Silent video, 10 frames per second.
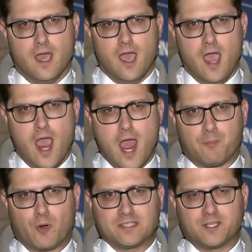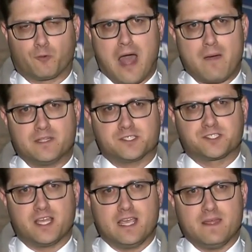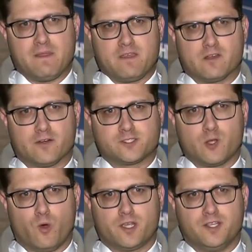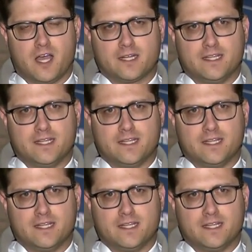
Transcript: And President Robbins saying that the university will conduct